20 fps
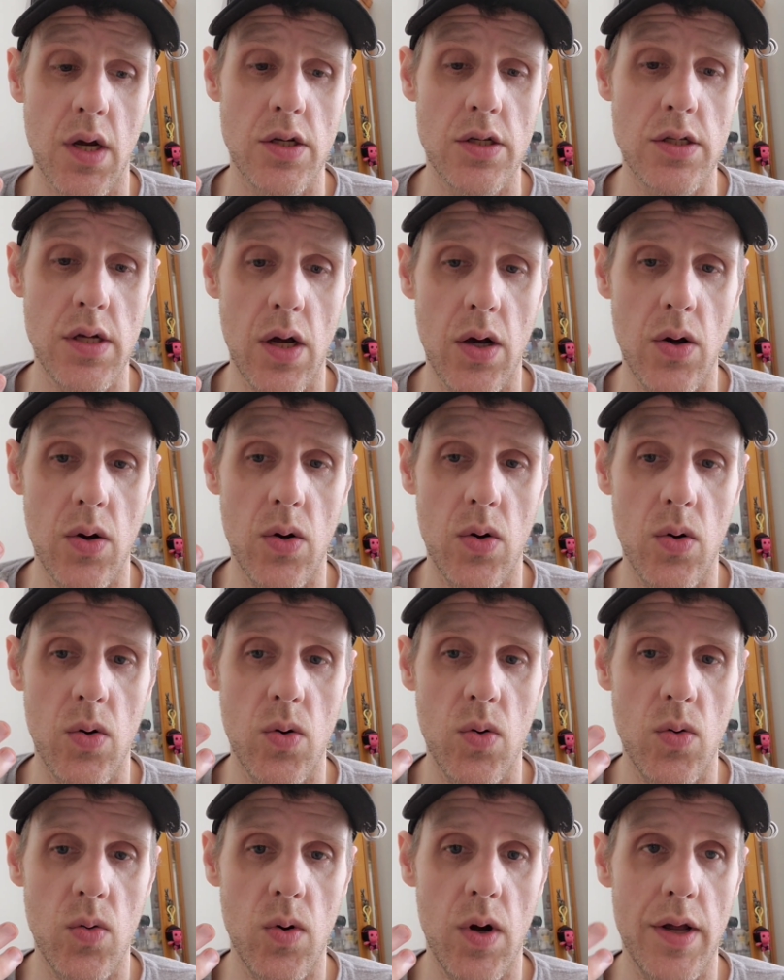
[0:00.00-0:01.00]

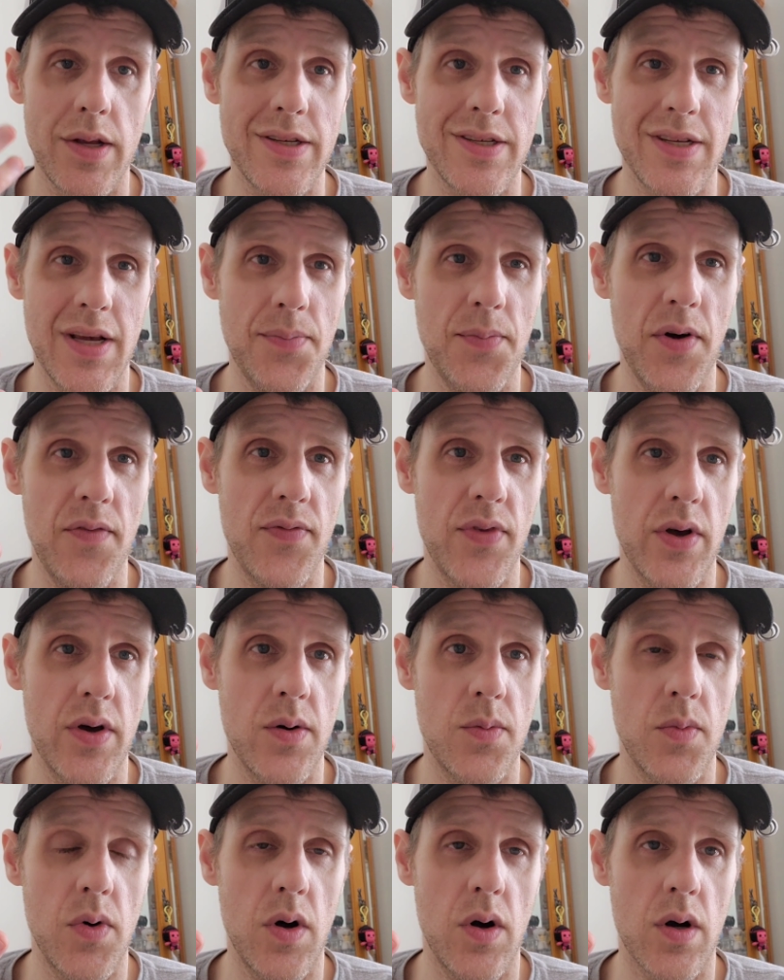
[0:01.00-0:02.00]
So some of
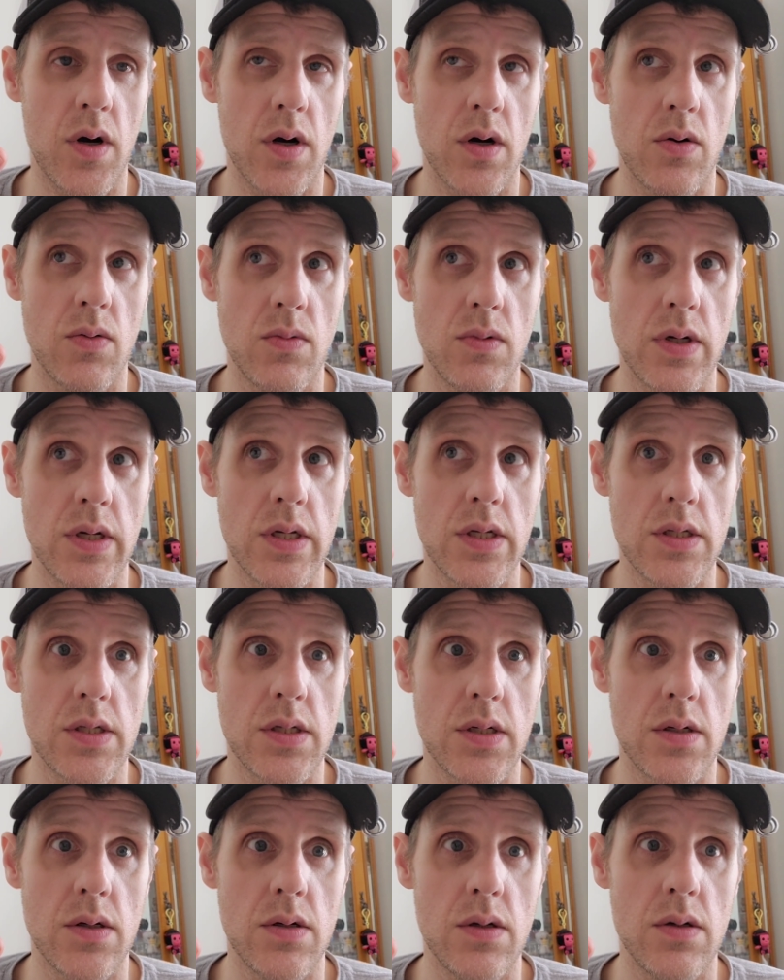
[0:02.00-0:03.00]
them are going
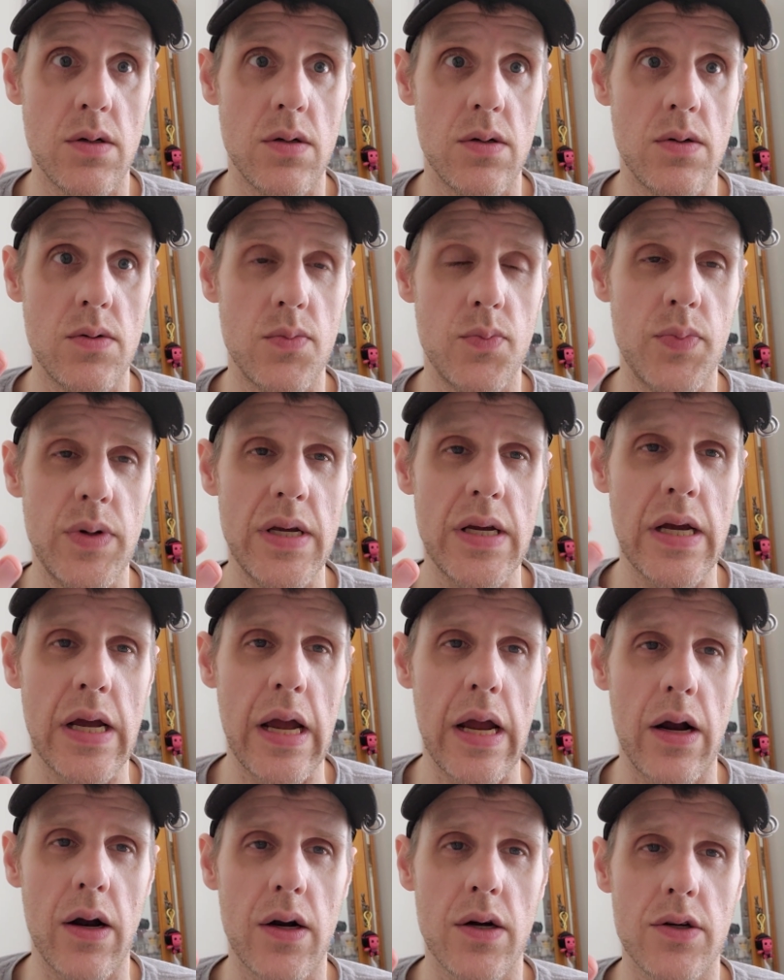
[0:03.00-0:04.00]
to be
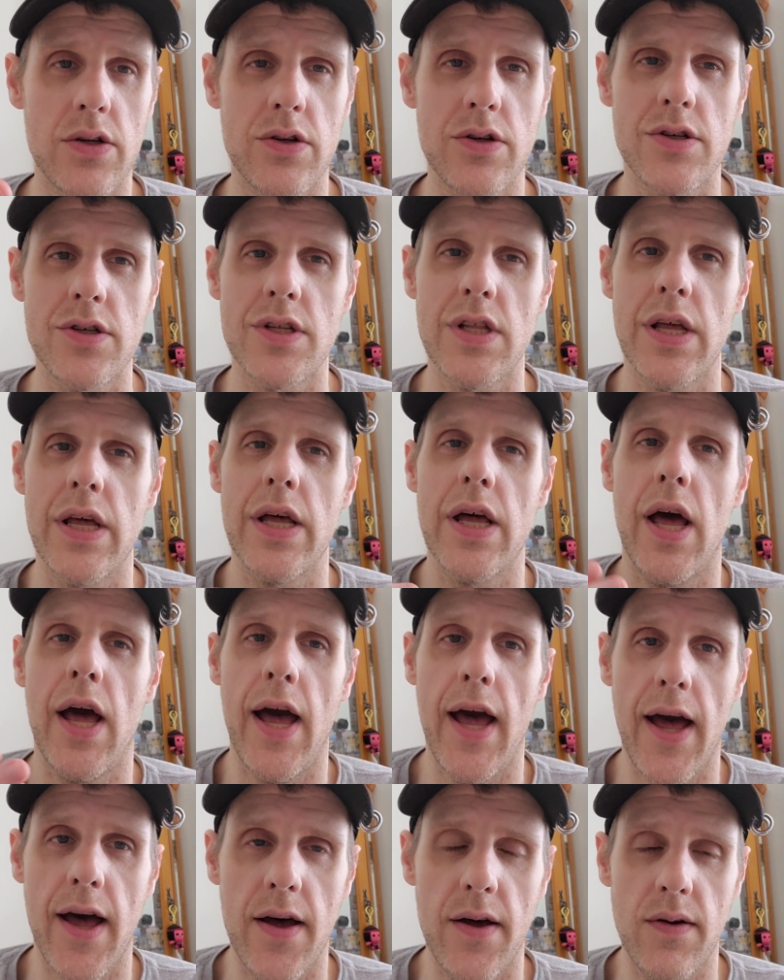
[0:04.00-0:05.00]
characters that
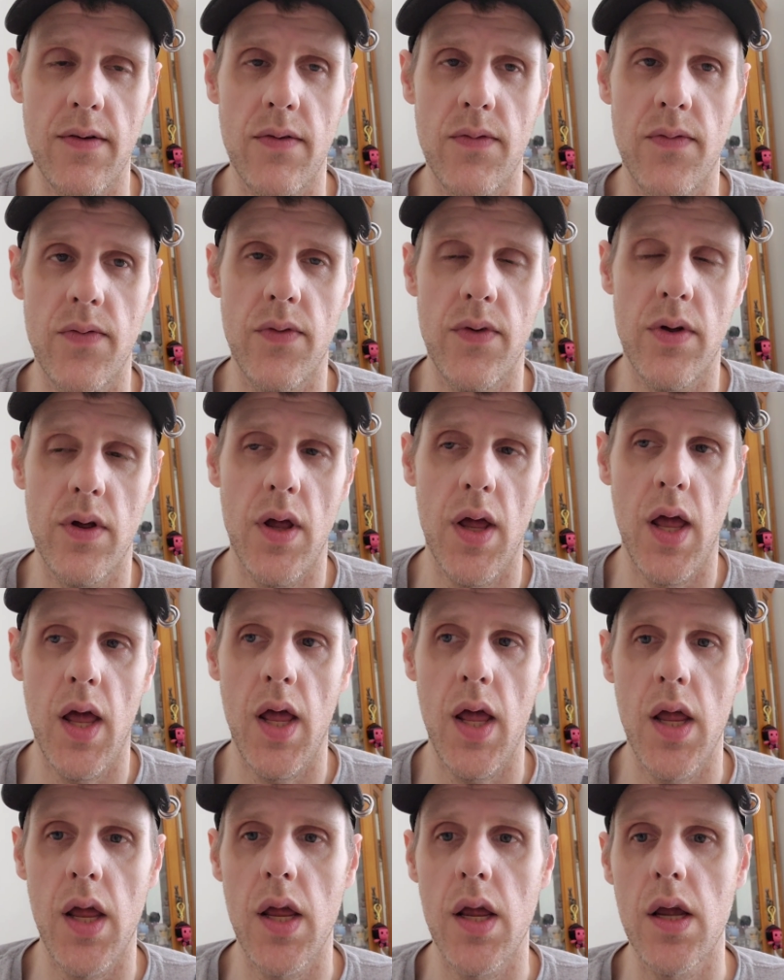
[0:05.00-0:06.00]
have
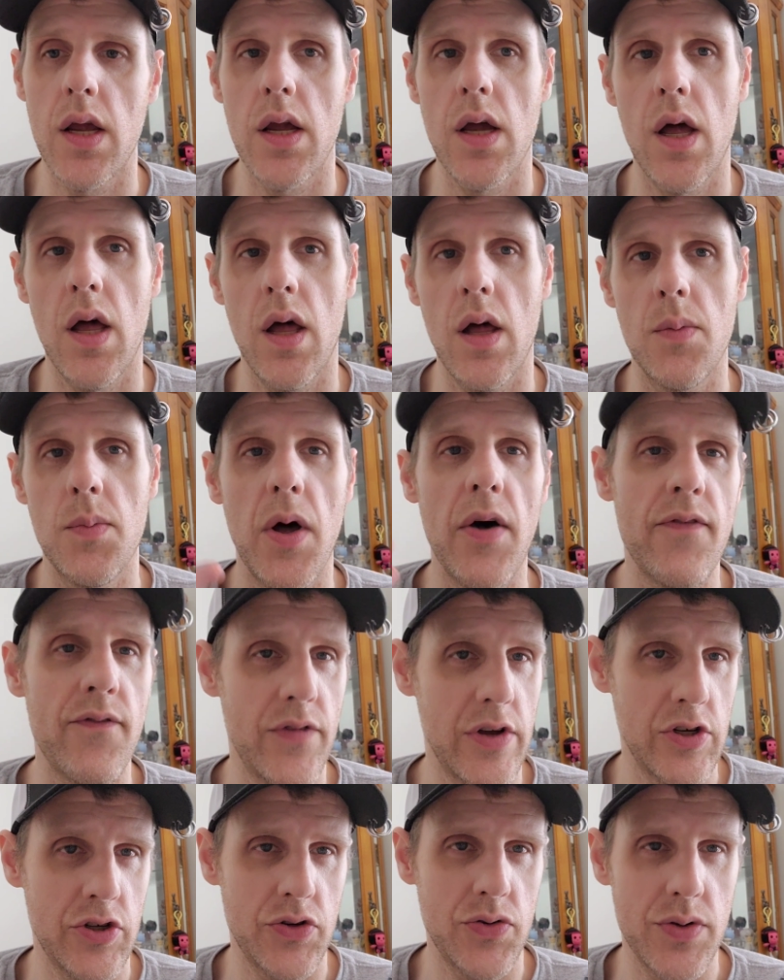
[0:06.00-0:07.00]
a
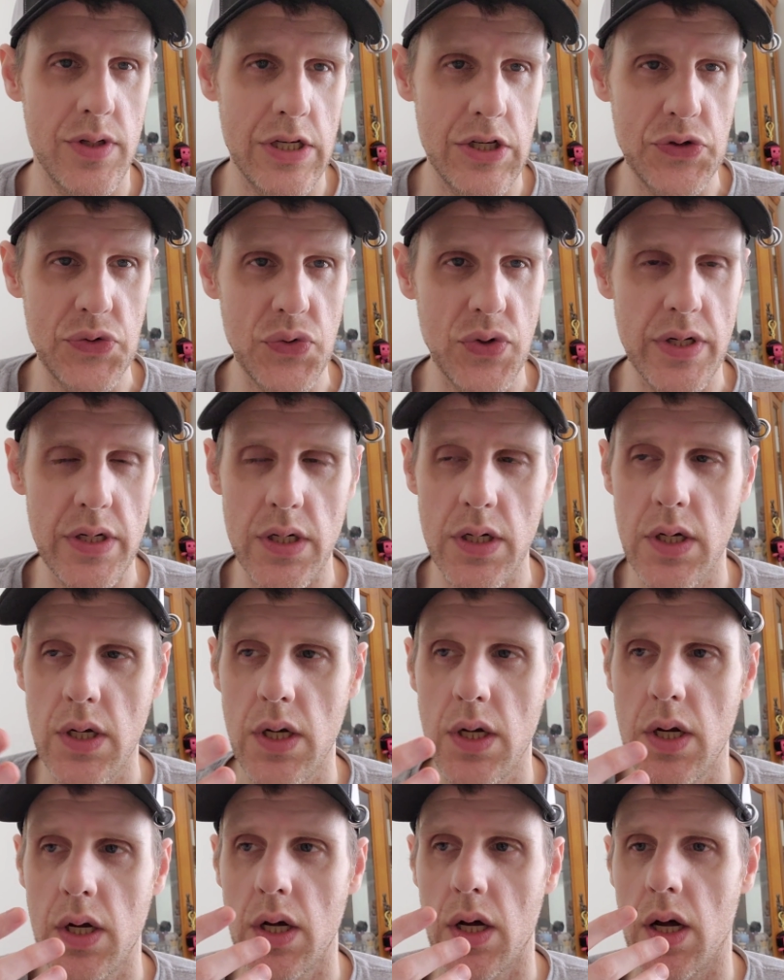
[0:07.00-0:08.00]
official Nendoroid
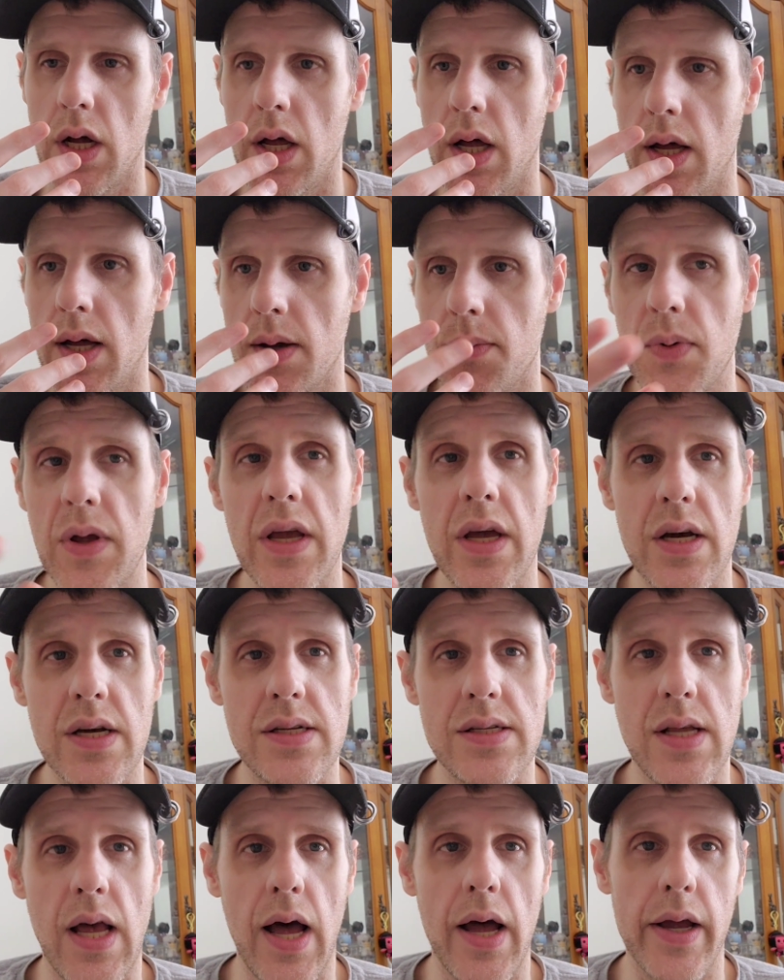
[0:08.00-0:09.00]

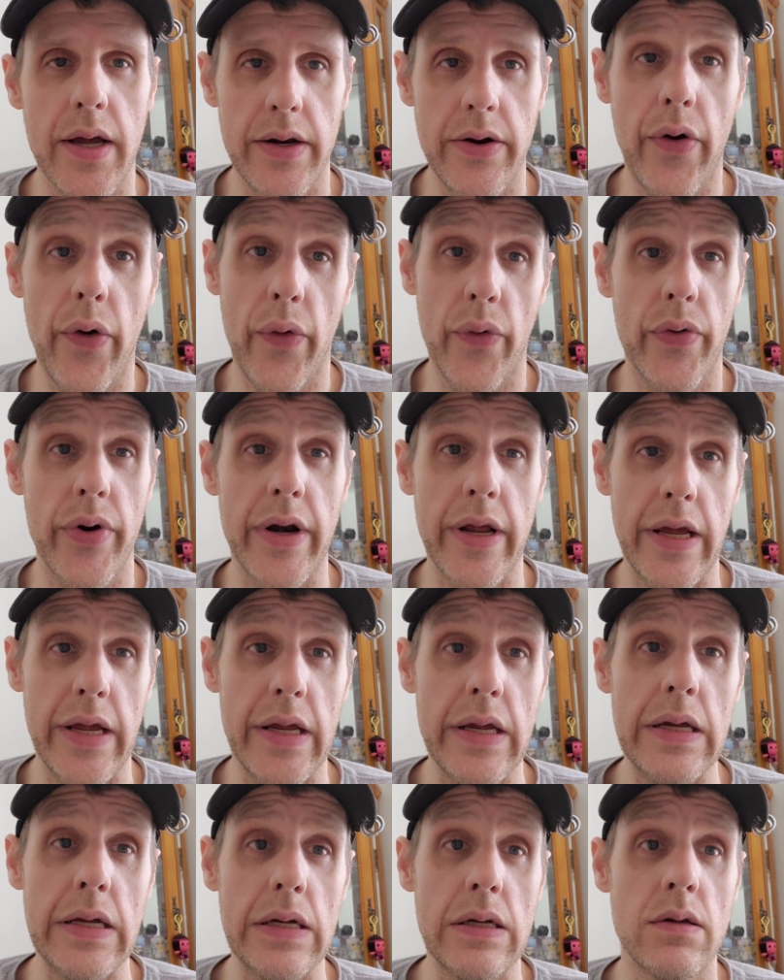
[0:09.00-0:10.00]
because I had
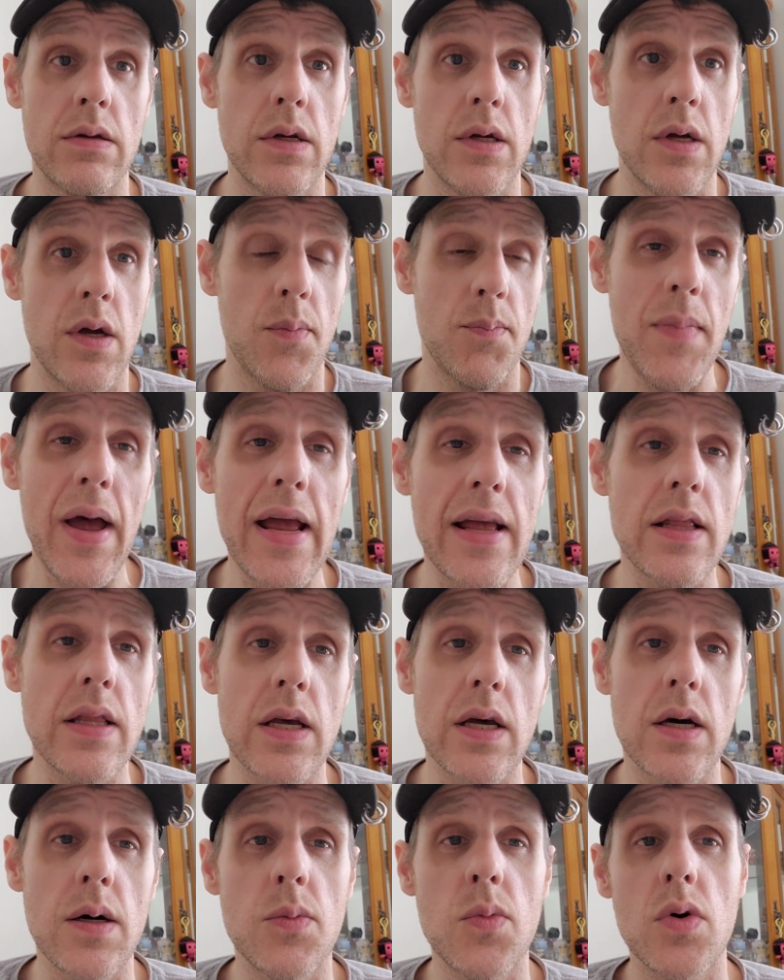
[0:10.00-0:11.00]
already made
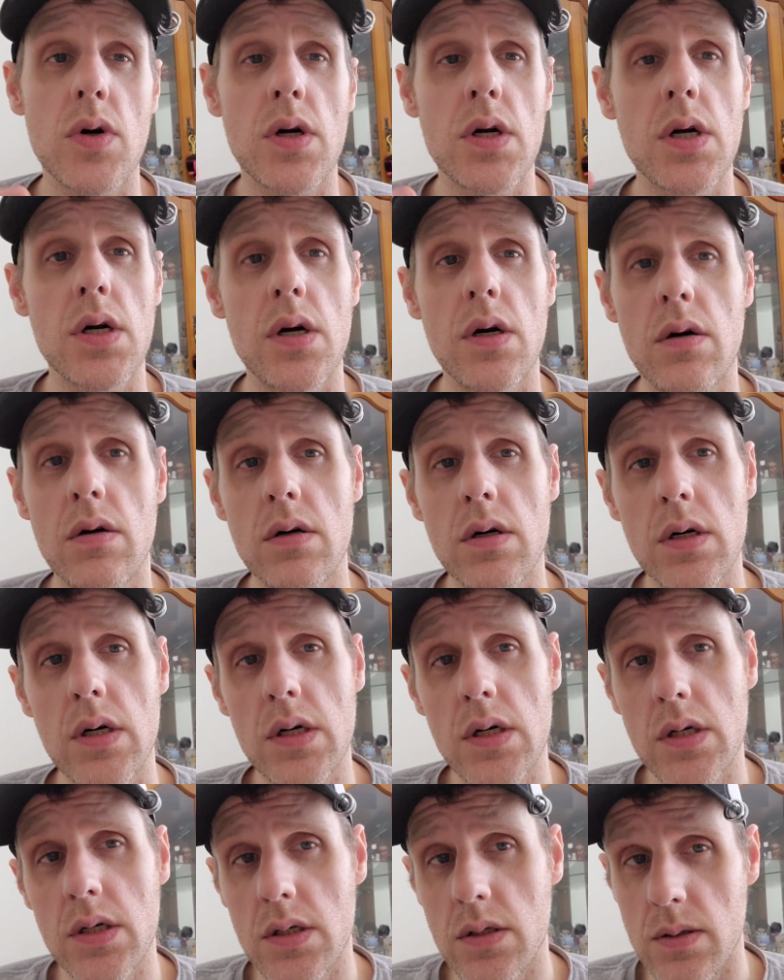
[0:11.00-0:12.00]
them
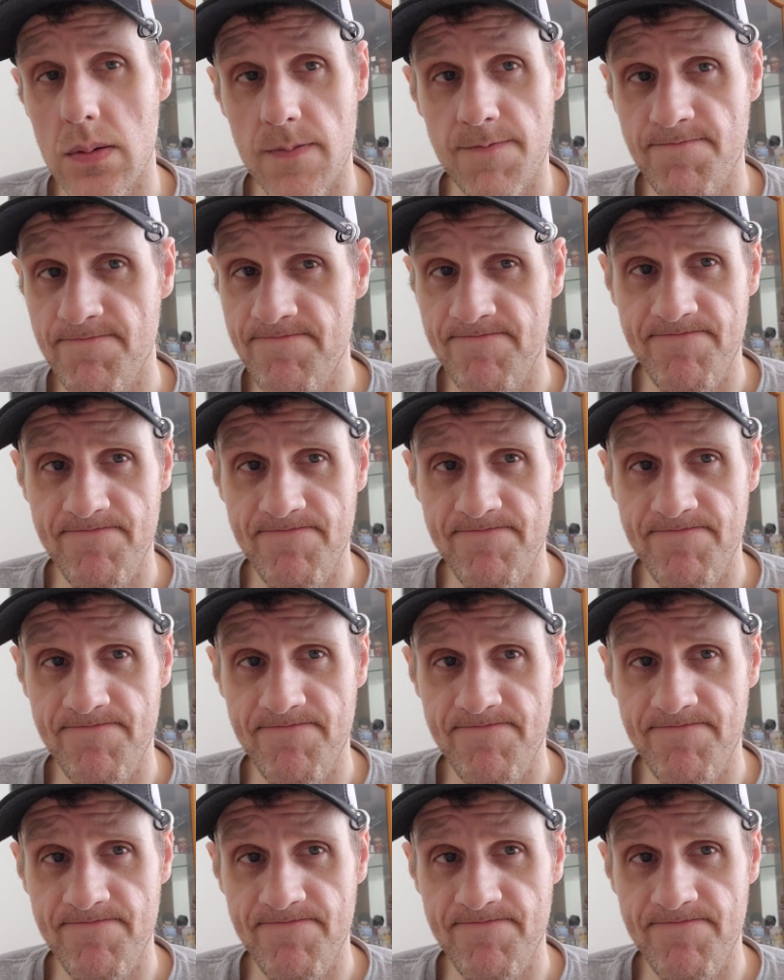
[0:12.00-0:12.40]
or